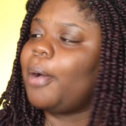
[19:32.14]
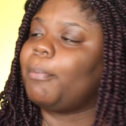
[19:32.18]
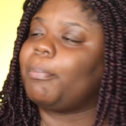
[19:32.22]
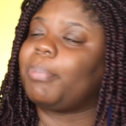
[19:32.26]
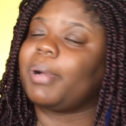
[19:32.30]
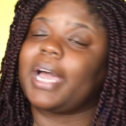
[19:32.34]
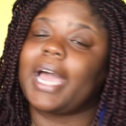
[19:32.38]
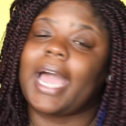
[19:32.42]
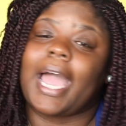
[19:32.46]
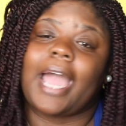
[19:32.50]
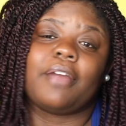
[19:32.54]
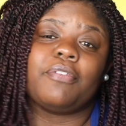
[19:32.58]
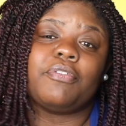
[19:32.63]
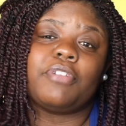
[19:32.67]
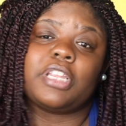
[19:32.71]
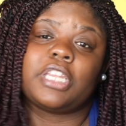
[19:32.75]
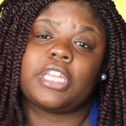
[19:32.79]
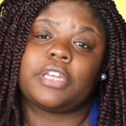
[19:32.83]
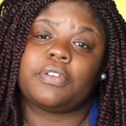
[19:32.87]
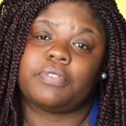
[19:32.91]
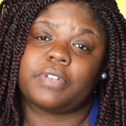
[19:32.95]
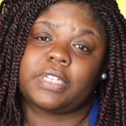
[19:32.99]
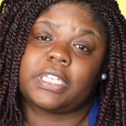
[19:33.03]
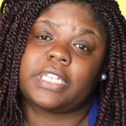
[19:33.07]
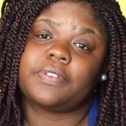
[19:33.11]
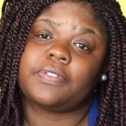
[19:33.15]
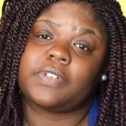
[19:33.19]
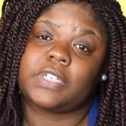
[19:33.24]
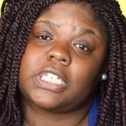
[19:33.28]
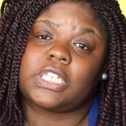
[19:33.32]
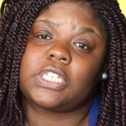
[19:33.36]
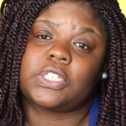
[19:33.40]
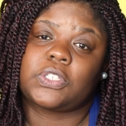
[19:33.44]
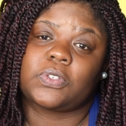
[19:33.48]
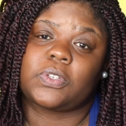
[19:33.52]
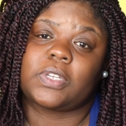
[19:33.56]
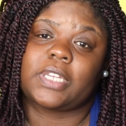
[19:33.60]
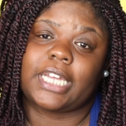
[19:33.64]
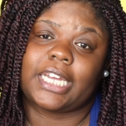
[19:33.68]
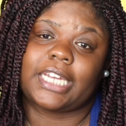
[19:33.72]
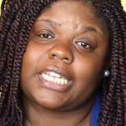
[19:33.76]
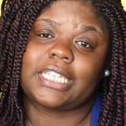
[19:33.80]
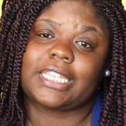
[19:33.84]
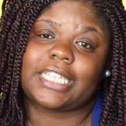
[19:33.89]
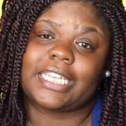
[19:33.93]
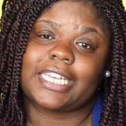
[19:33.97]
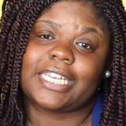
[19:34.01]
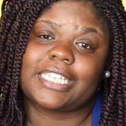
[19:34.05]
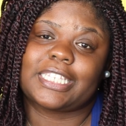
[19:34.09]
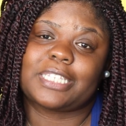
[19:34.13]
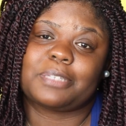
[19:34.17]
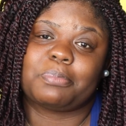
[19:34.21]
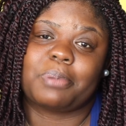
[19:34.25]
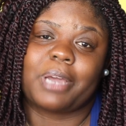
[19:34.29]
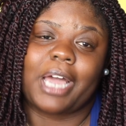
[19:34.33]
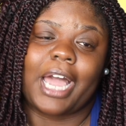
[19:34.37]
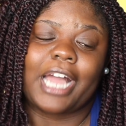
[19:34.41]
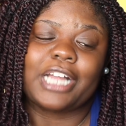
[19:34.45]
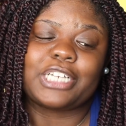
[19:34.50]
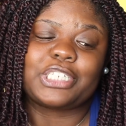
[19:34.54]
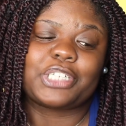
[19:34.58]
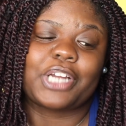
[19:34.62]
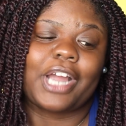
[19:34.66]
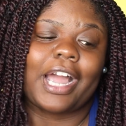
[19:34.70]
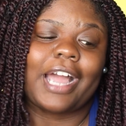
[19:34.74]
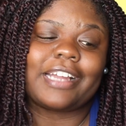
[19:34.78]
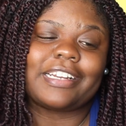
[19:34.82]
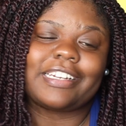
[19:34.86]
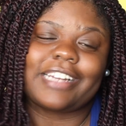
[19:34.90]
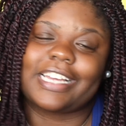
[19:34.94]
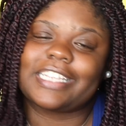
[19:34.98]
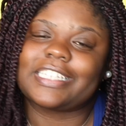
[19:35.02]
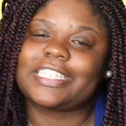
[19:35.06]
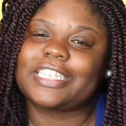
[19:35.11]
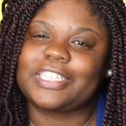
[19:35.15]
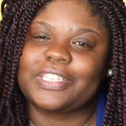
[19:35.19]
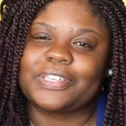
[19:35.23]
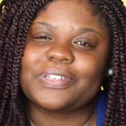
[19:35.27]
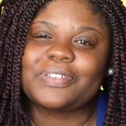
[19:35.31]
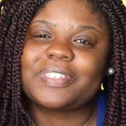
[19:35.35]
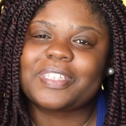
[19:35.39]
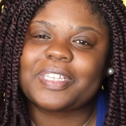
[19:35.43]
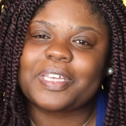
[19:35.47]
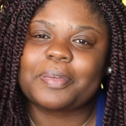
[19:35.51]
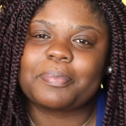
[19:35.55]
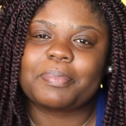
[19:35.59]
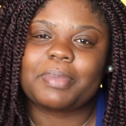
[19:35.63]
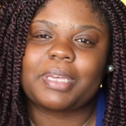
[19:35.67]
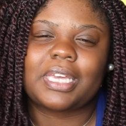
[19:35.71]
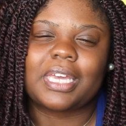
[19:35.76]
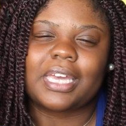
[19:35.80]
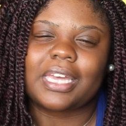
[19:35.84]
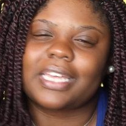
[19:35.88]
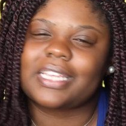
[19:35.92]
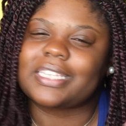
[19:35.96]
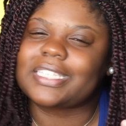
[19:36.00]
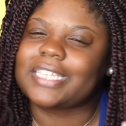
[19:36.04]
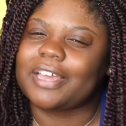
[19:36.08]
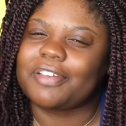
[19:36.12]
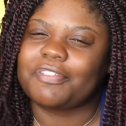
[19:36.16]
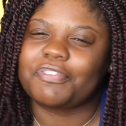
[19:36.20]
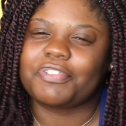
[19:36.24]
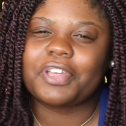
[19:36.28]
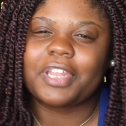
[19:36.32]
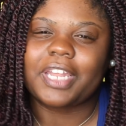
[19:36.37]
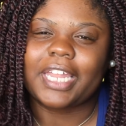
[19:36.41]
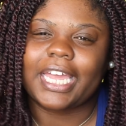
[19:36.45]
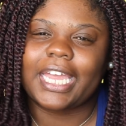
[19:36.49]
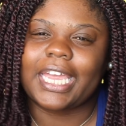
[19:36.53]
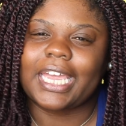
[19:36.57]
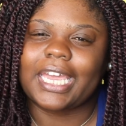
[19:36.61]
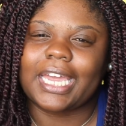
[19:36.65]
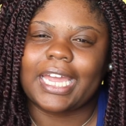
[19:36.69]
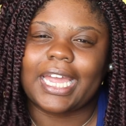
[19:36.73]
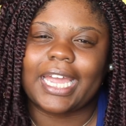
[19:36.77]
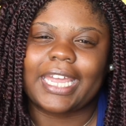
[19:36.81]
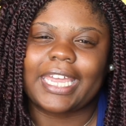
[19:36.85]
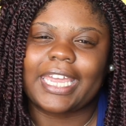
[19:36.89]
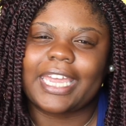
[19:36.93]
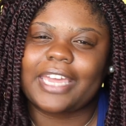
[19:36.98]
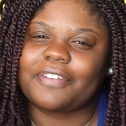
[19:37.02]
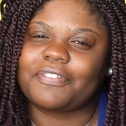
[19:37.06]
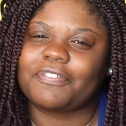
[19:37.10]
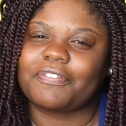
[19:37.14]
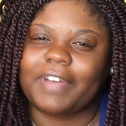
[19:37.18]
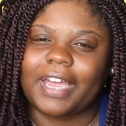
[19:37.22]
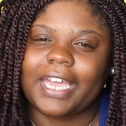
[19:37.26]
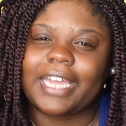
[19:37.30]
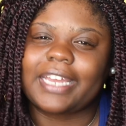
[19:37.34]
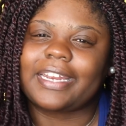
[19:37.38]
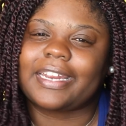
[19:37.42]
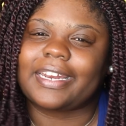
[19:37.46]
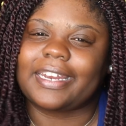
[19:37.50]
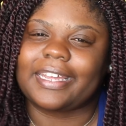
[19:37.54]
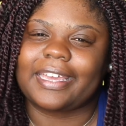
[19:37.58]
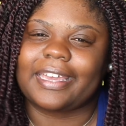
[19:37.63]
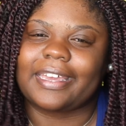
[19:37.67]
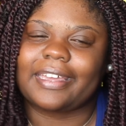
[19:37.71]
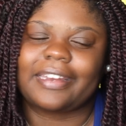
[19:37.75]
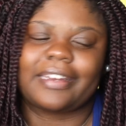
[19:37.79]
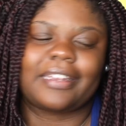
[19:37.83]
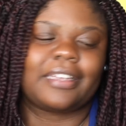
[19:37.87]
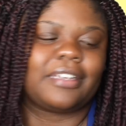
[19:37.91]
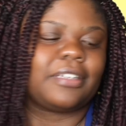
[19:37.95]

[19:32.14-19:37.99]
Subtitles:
But I really, really, really do like this, but I try not to use it because I feel like I can't find it again.